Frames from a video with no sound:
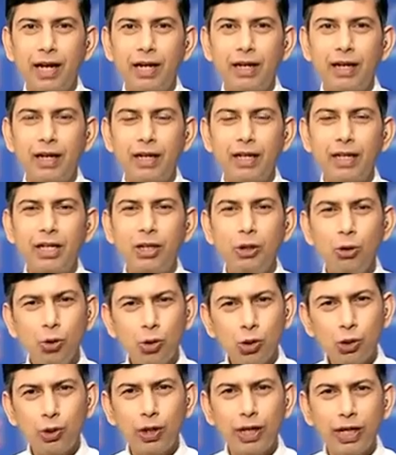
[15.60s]
and
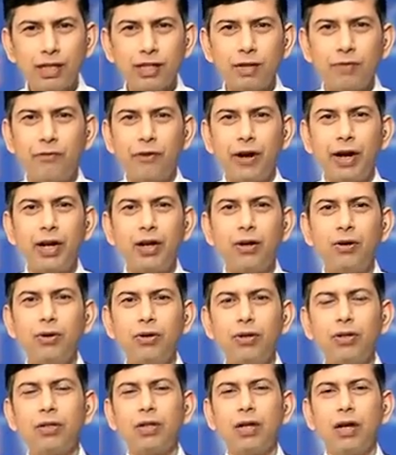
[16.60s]
usually is a very
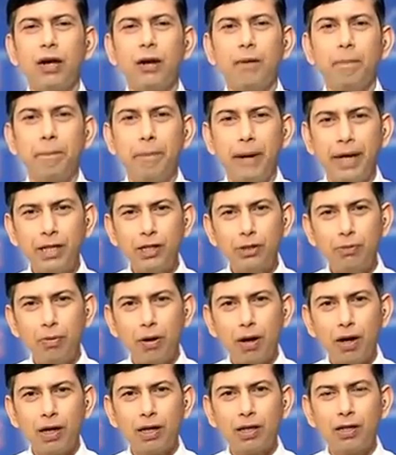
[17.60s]
good
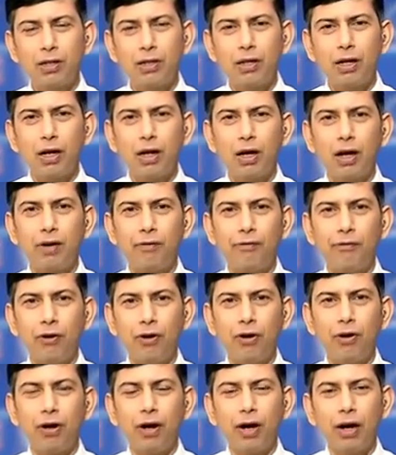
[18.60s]
benchmark
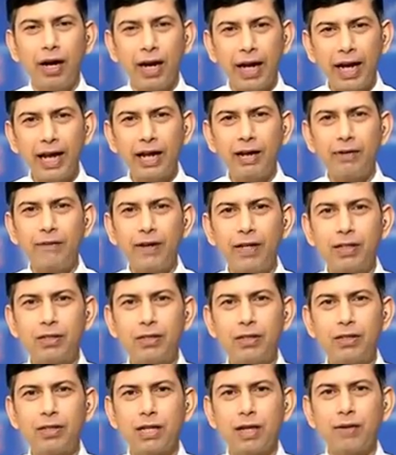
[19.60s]
for lay
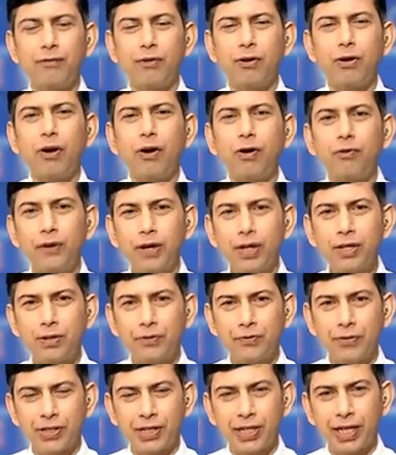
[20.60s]
investors and for not very
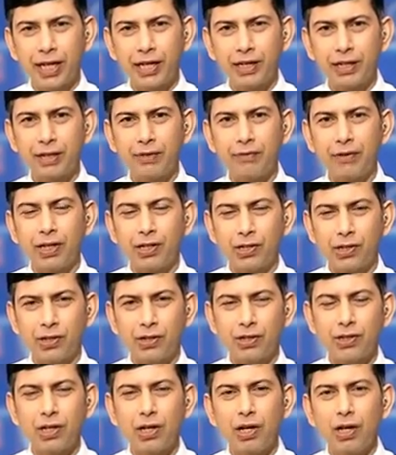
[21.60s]
sophisticated
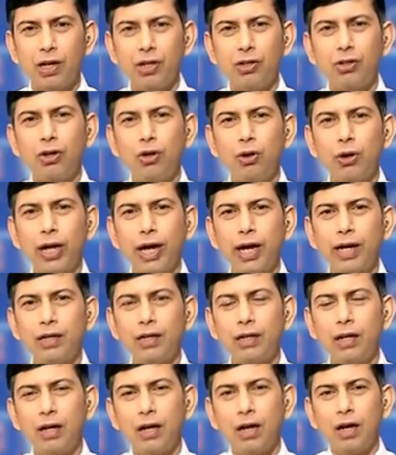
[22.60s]
investors to look
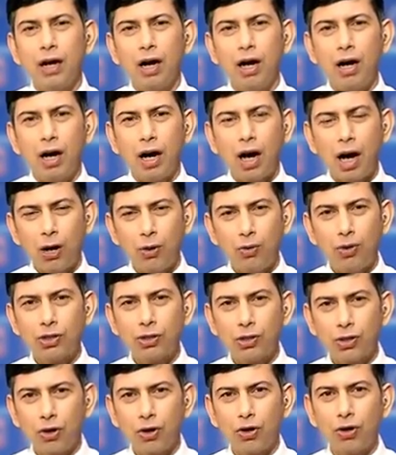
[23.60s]
at how a
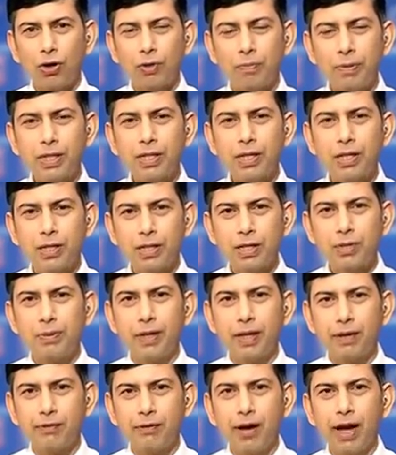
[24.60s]
stock or a business is
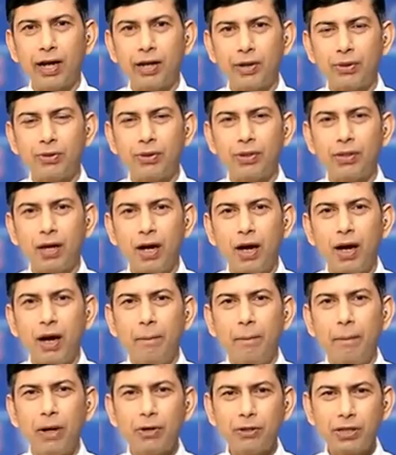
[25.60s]
being valued,
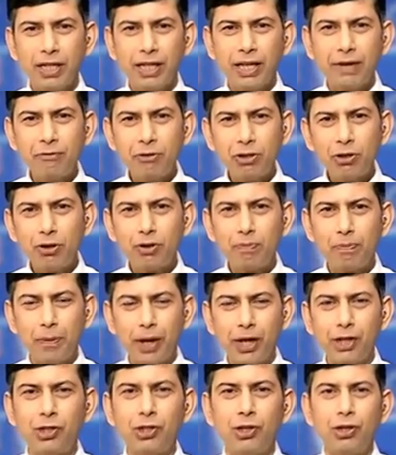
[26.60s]
because it gives you a
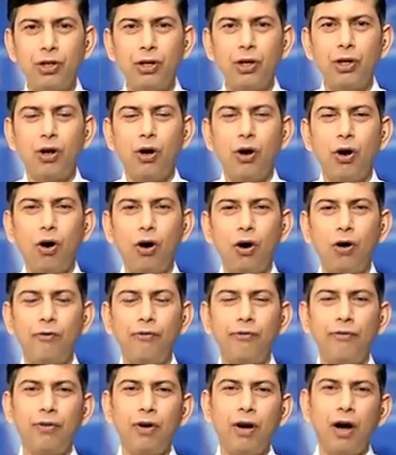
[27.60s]
measure
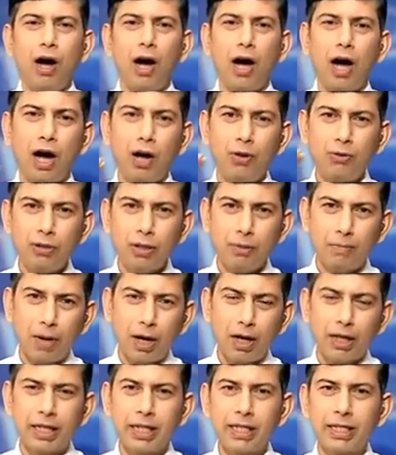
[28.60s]
of how the
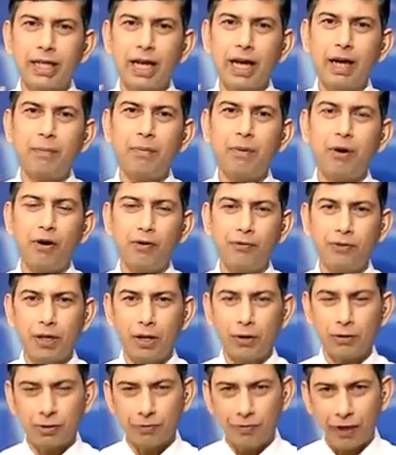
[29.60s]
market cap of
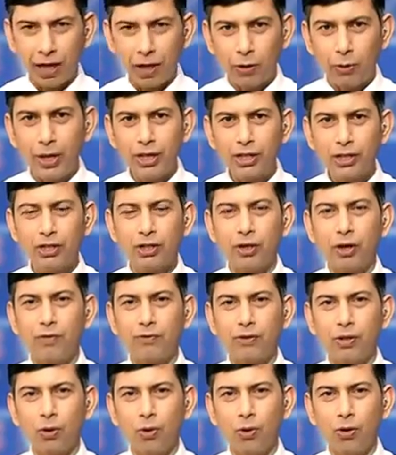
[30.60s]
the valuation
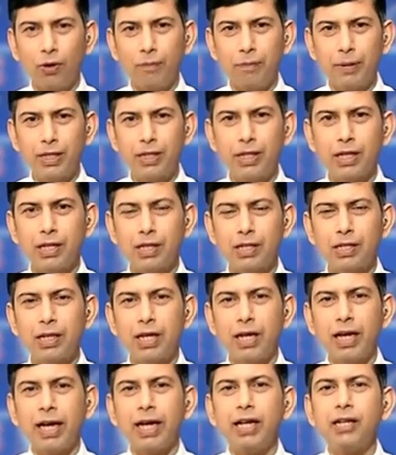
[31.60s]
of the whole business
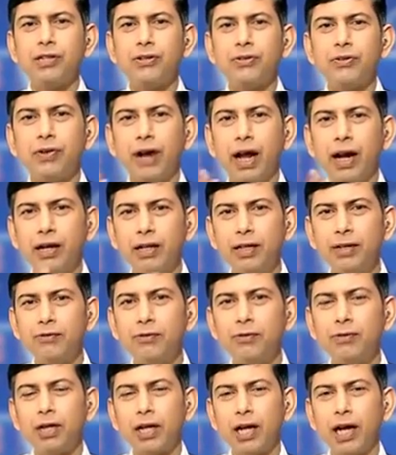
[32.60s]
is
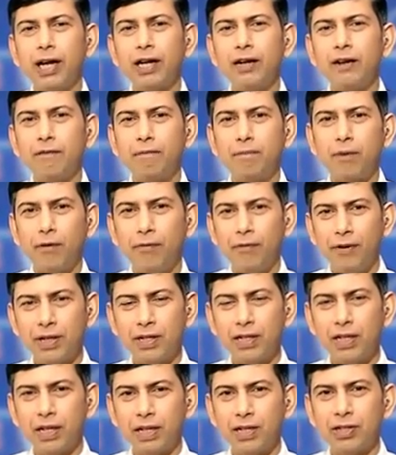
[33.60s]
relative to the kind of
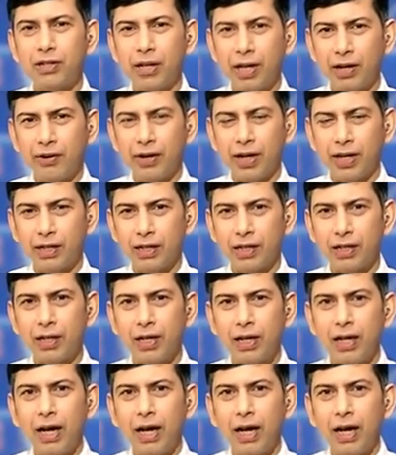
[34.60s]
profits it is generating.